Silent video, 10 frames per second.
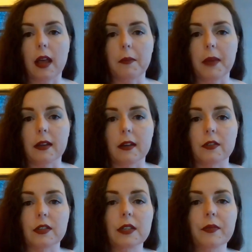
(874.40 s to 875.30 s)

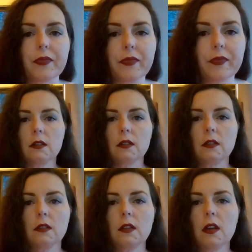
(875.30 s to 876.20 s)
jalapenos.
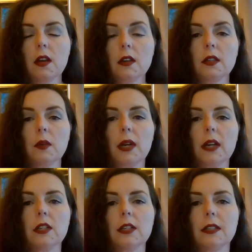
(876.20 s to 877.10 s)
So what
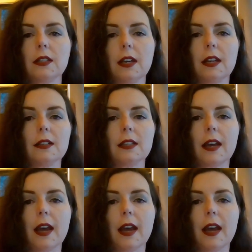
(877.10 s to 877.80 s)
I just did is I